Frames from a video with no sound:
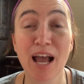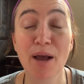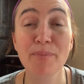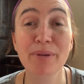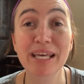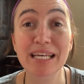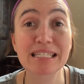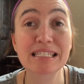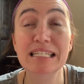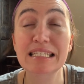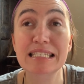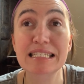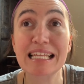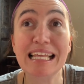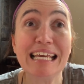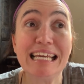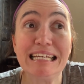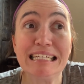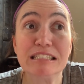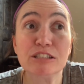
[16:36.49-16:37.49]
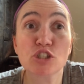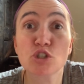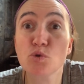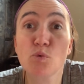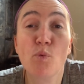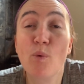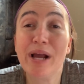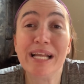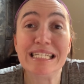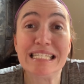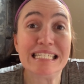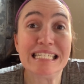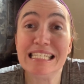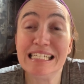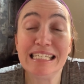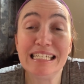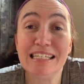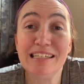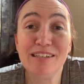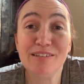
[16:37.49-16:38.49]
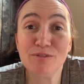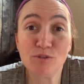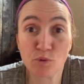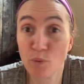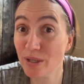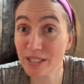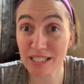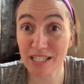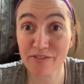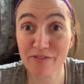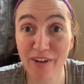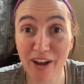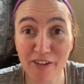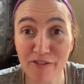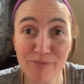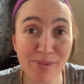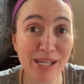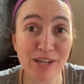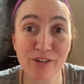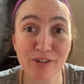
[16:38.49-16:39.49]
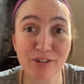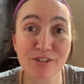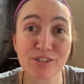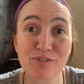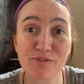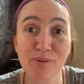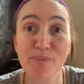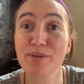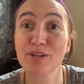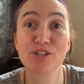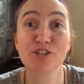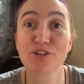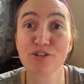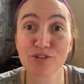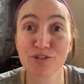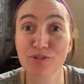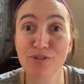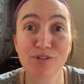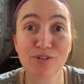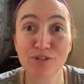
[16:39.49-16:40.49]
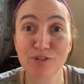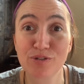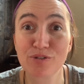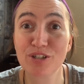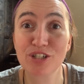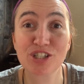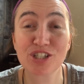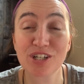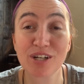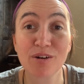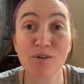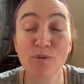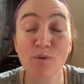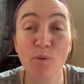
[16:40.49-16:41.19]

because it's like 25 meters from the Church of the Nutrition